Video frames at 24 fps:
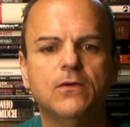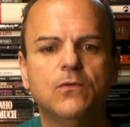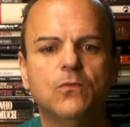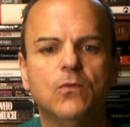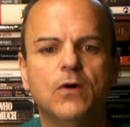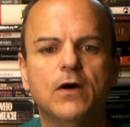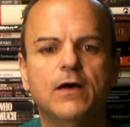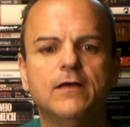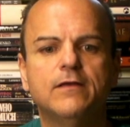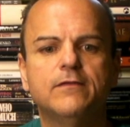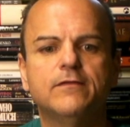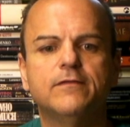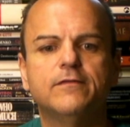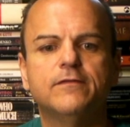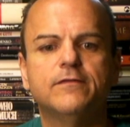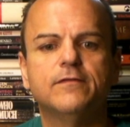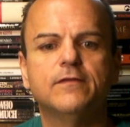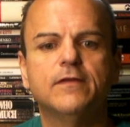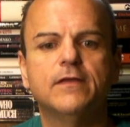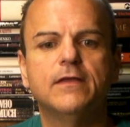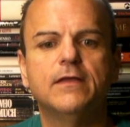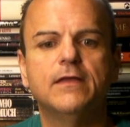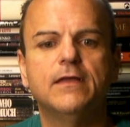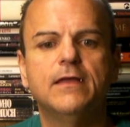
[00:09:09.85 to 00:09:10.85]

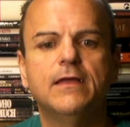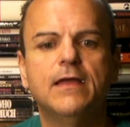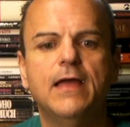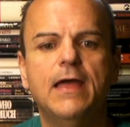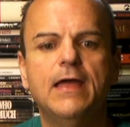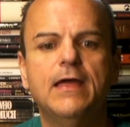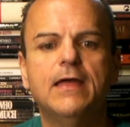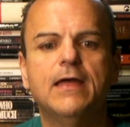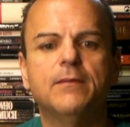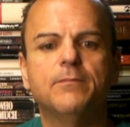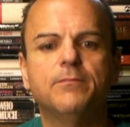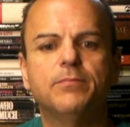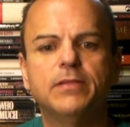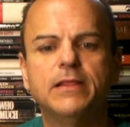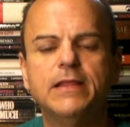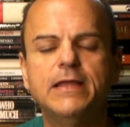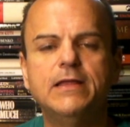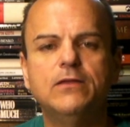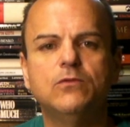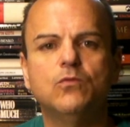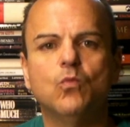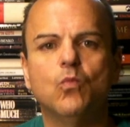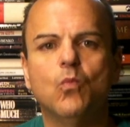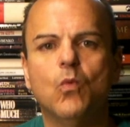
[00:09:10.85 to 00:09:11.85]
was a
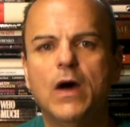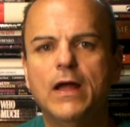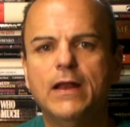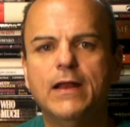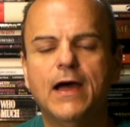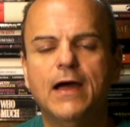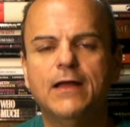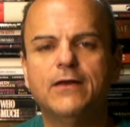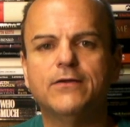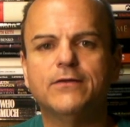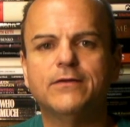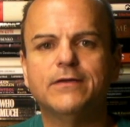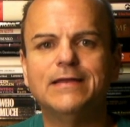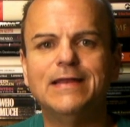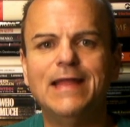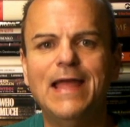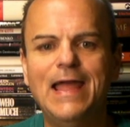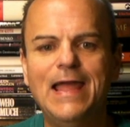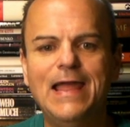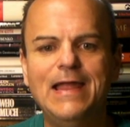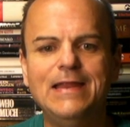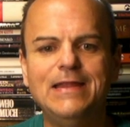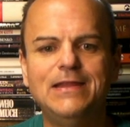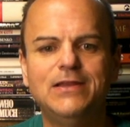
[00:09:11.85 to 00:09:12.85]
complete
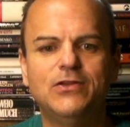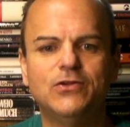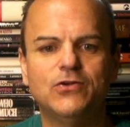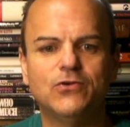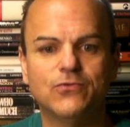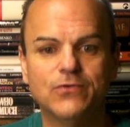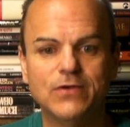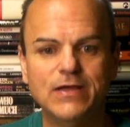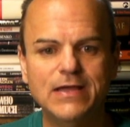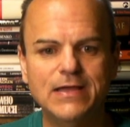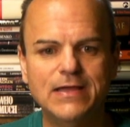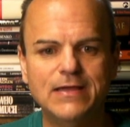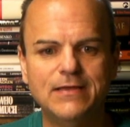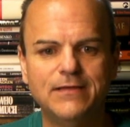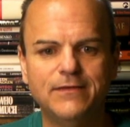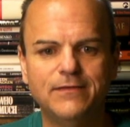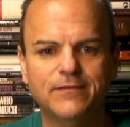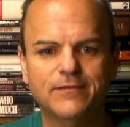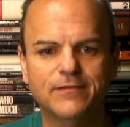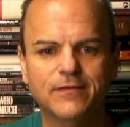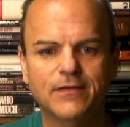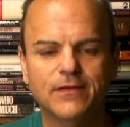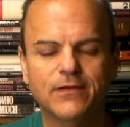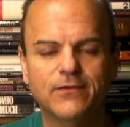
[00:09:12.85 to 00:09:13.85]
180
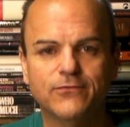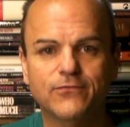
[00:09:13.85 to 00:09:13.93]
degrees